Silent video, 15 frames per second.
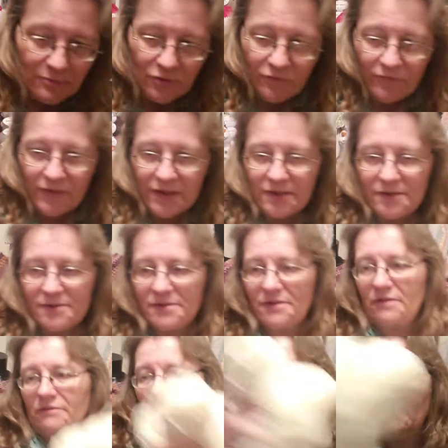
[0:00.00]
move these
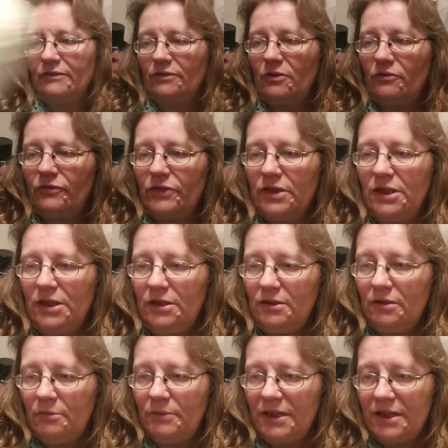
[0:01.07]
around over
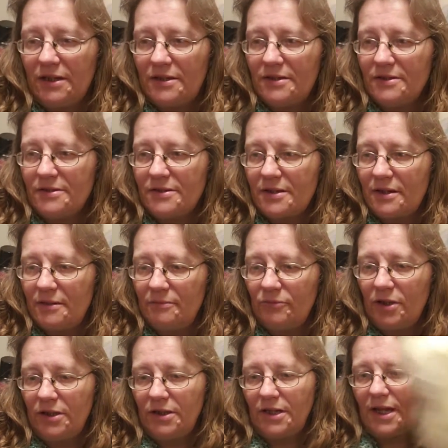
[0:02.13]
here because
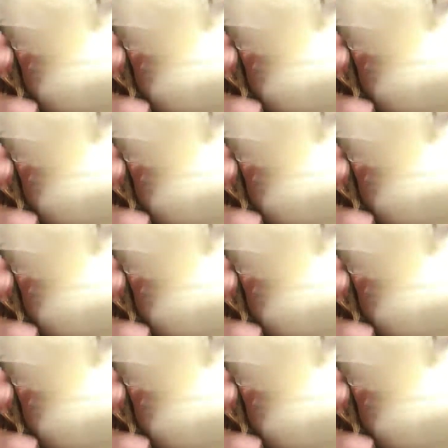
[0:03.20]
I'm running